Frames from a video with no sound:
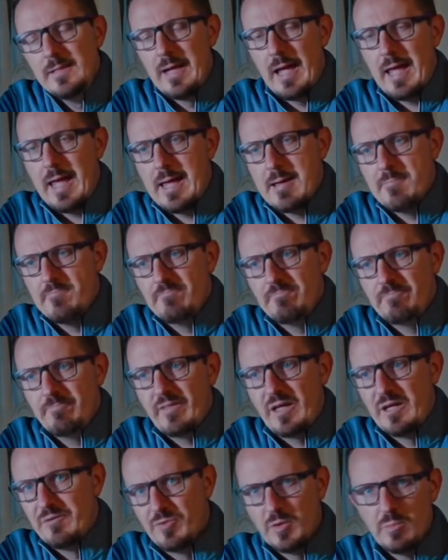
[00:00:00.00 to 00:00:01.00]

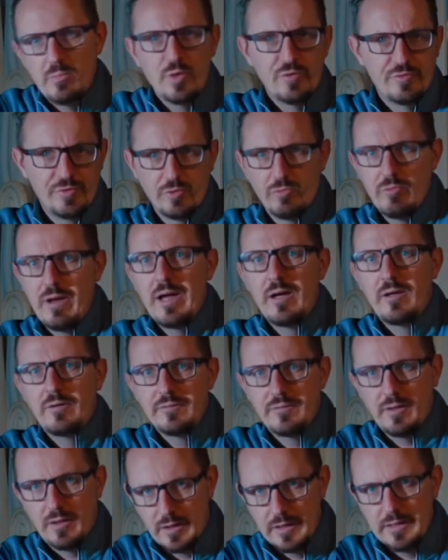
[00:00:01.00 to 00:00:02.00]
if you're moving around,
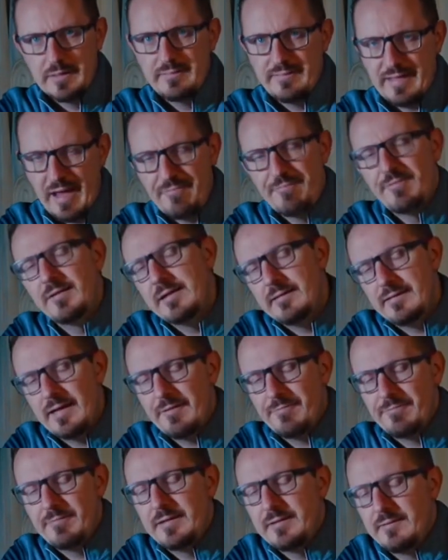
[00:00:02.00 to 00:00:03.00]
I
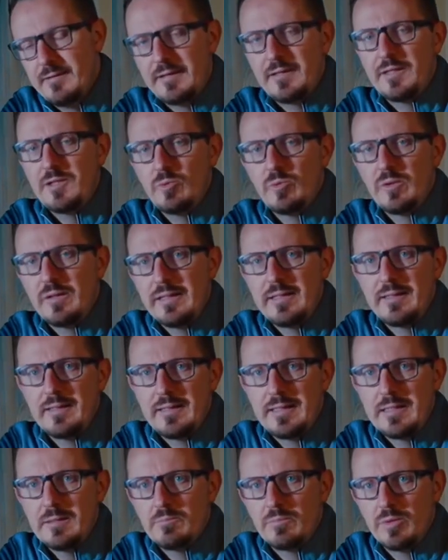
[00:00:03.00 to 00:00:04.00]
definitely think you will need a
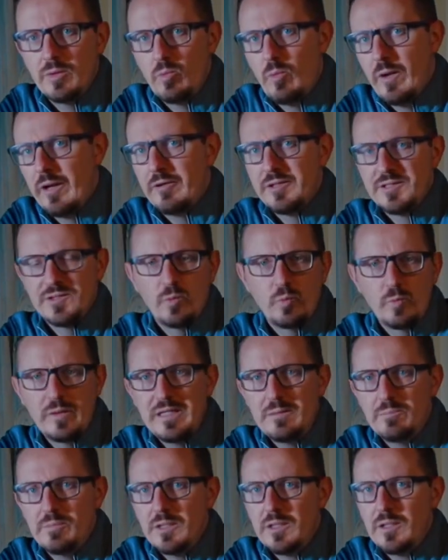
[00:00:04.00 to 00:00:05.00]
gimbal, whether it's a
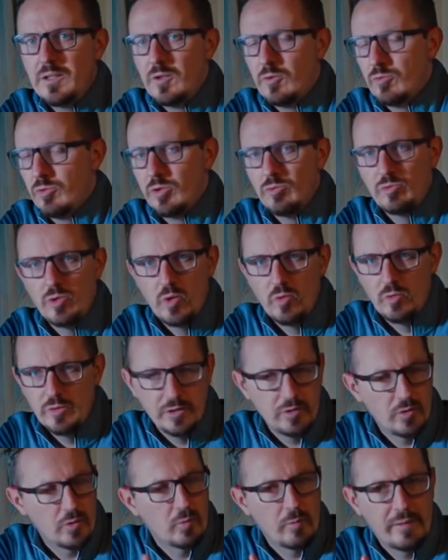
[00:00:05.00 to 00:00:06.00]
Weebill or a Ronin
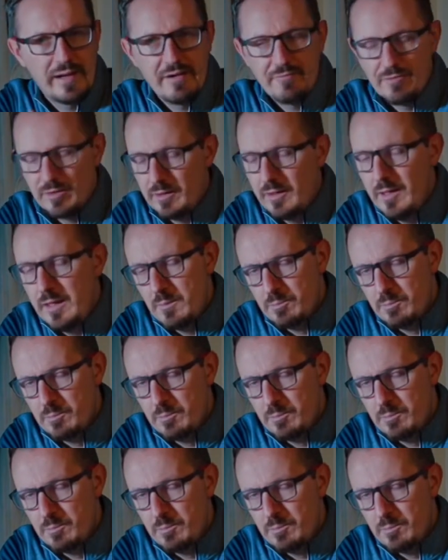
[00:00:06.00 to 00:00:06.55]
or whatever.